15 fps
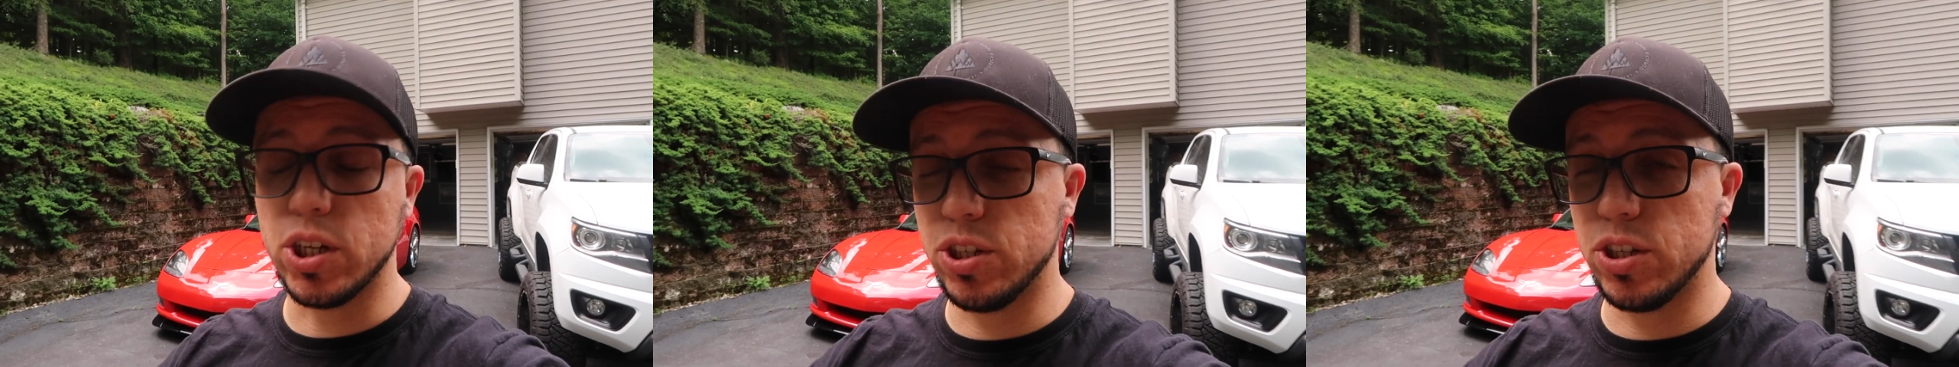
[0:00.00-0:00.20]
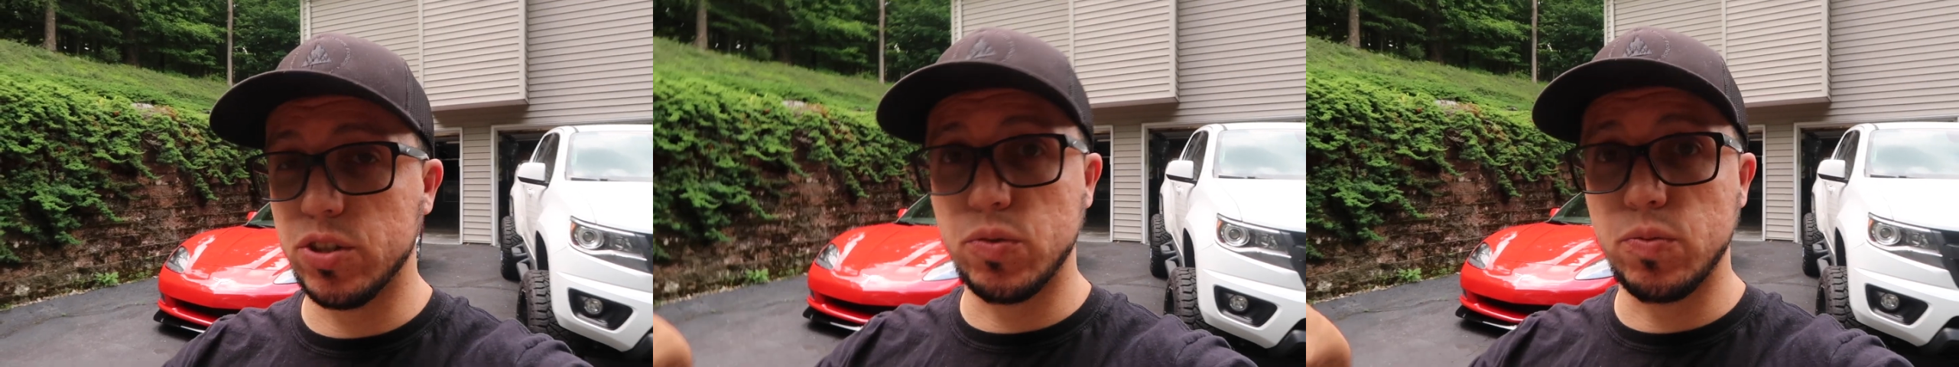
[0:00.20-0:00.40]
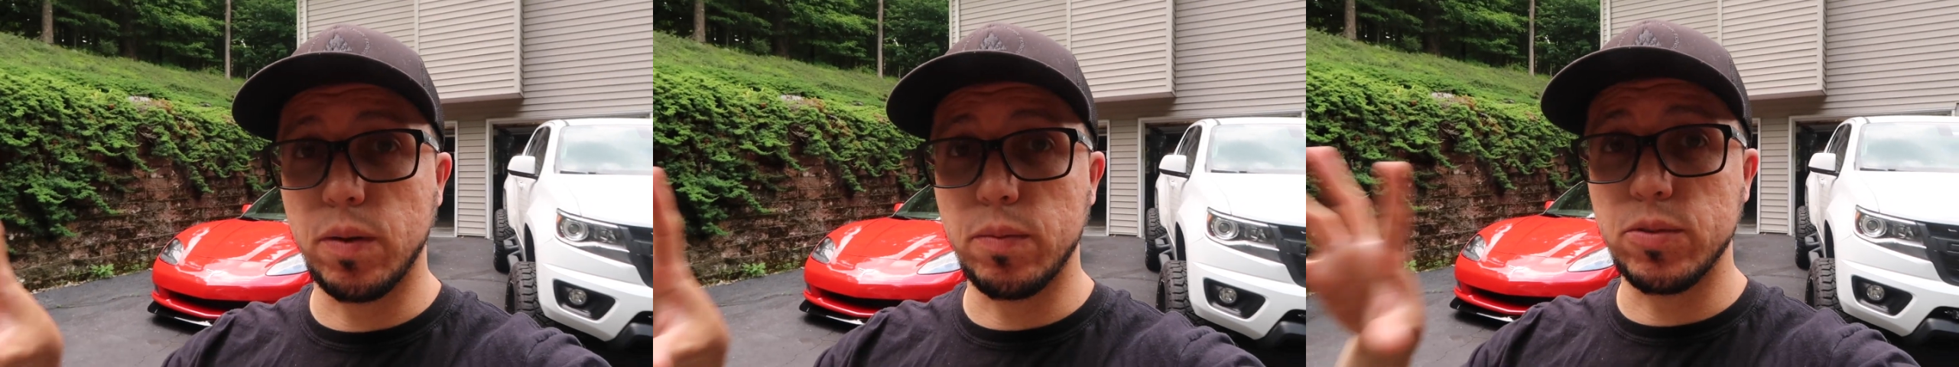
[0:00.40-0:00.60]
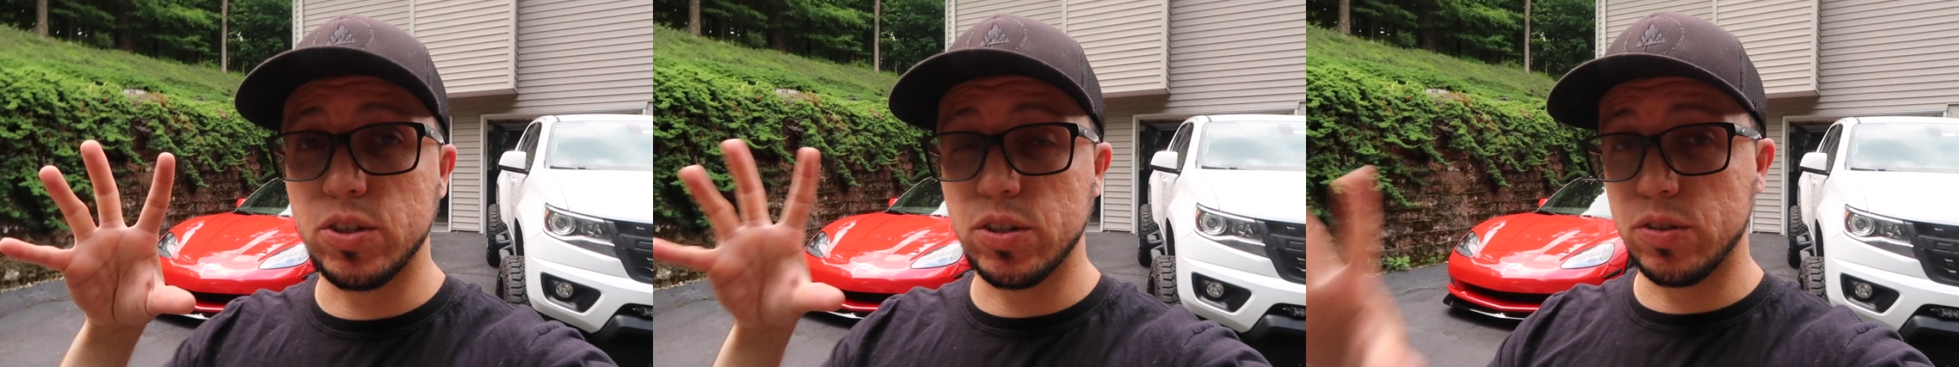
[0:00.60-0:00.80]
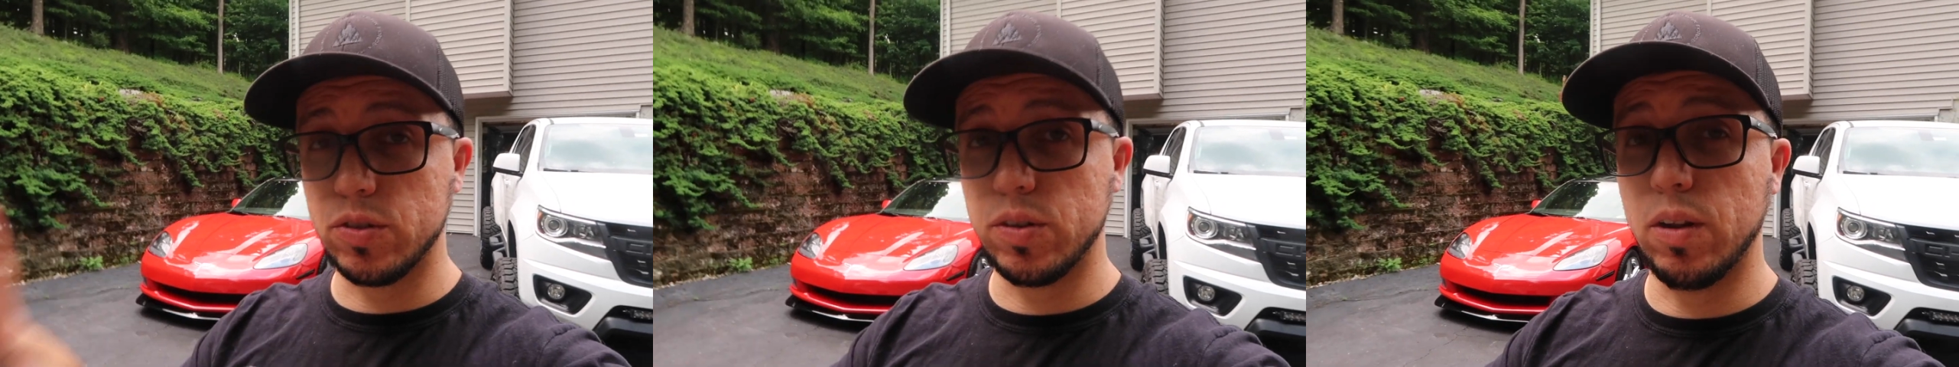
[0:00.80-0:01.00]
I just, I'm
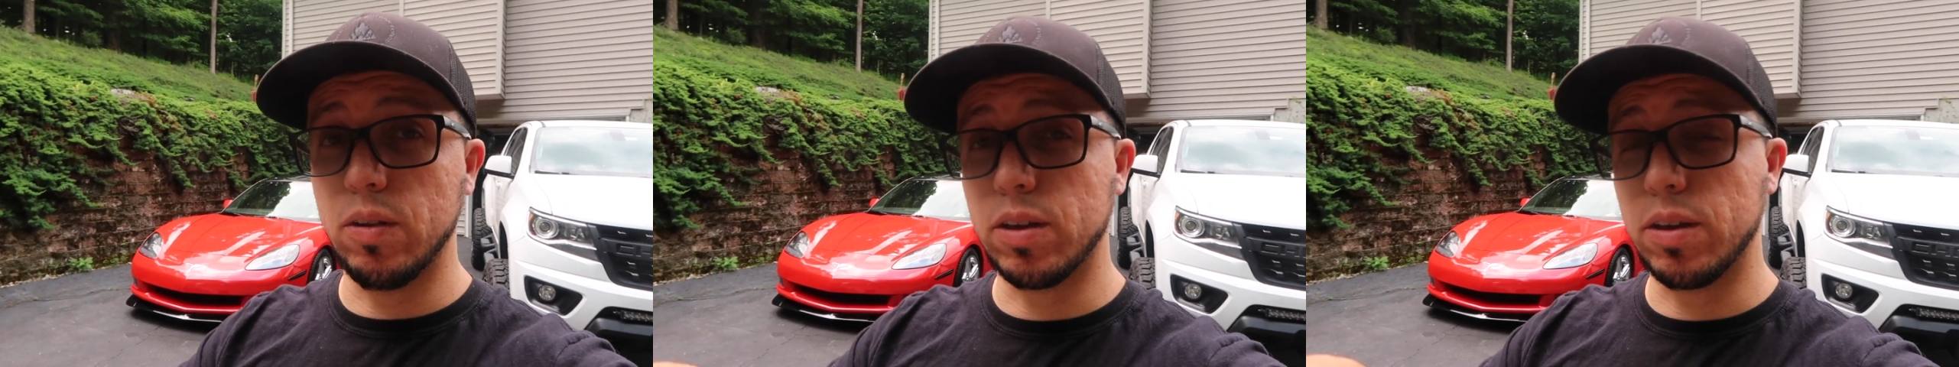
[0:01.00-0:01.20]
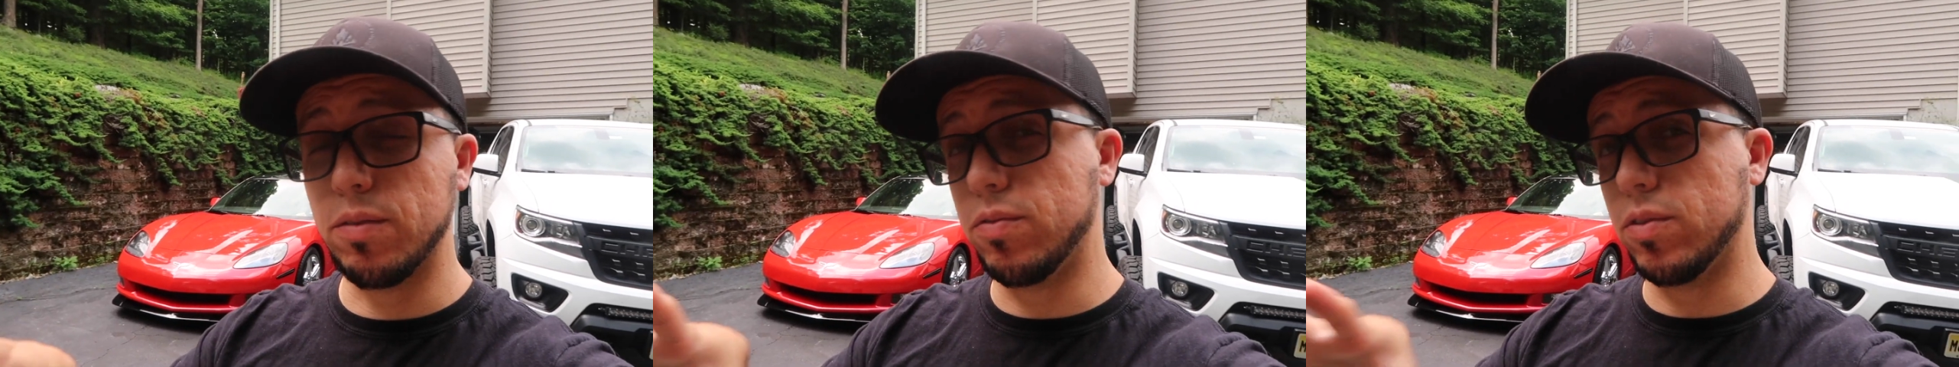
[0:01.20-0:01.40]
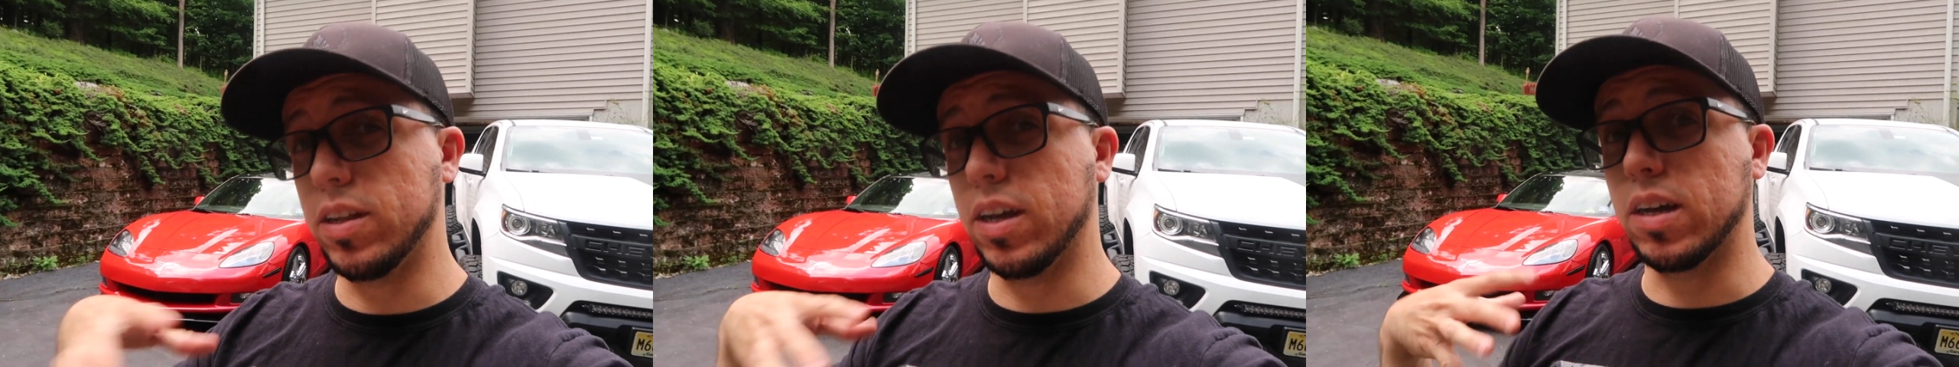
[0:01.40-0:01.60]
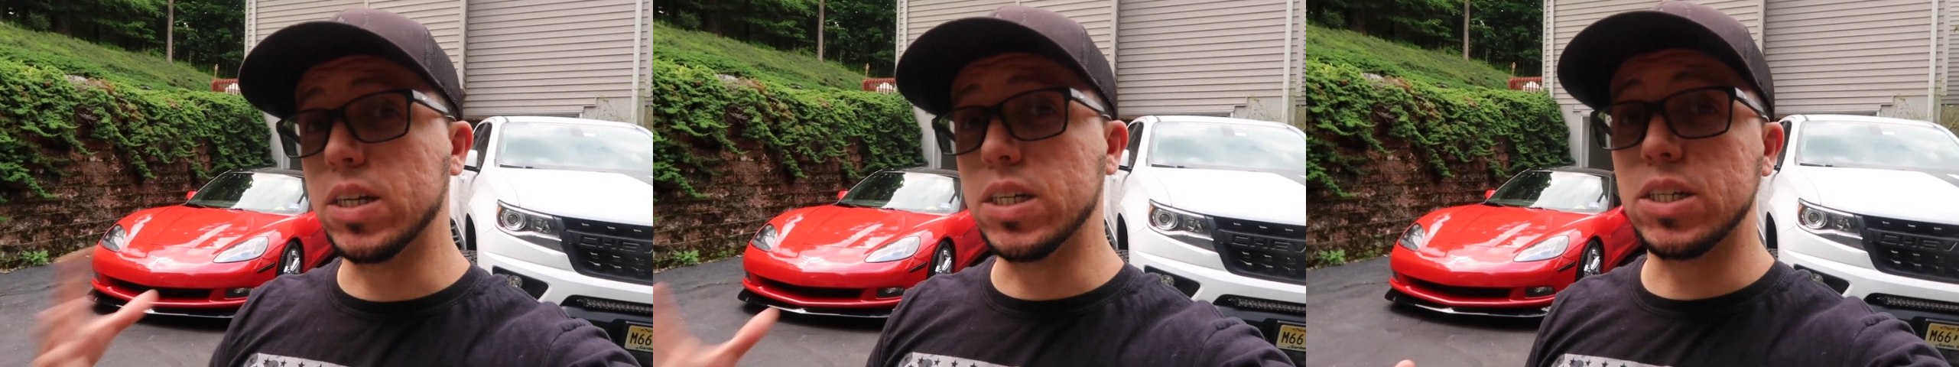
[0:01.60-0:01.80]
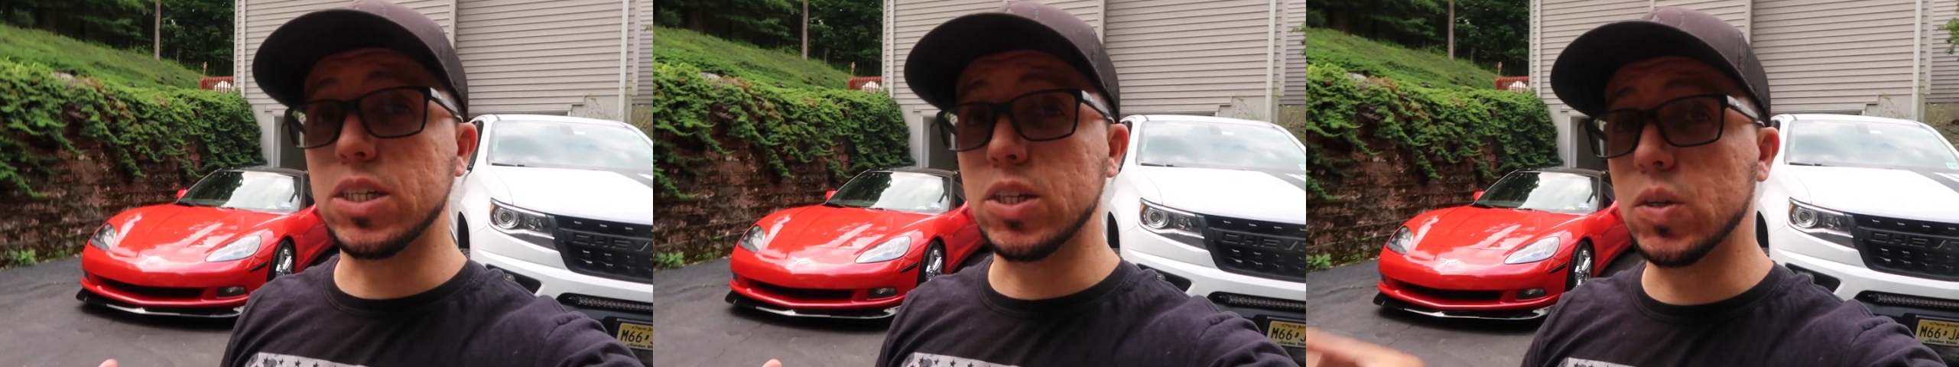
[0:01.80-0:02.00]
just looking for the
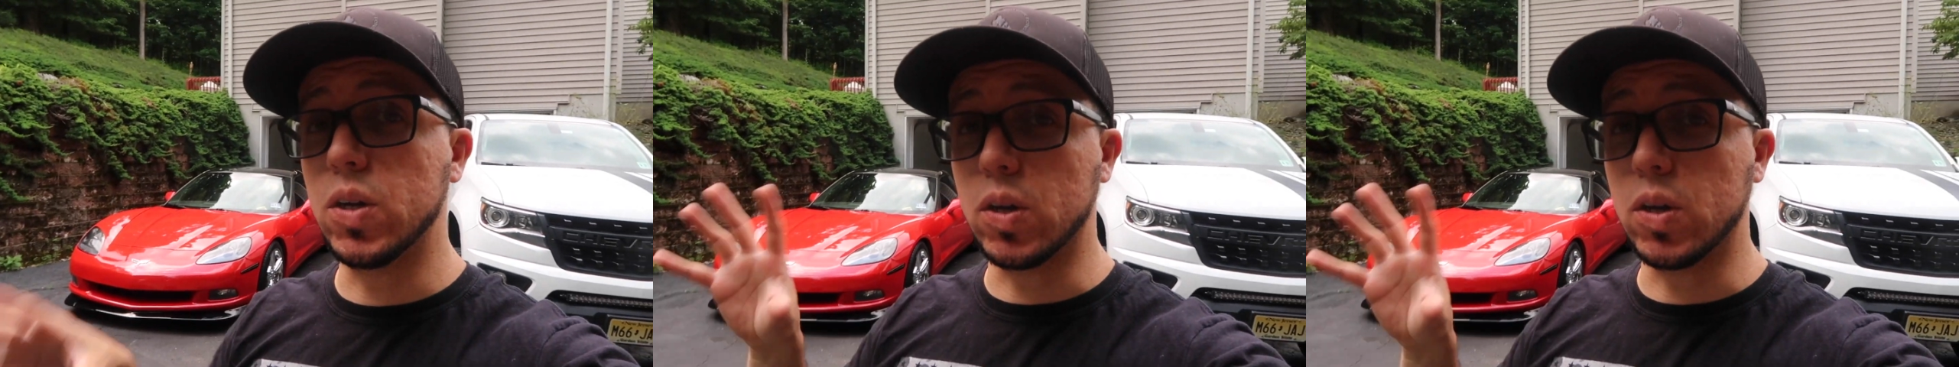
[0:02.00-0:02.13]
good deal,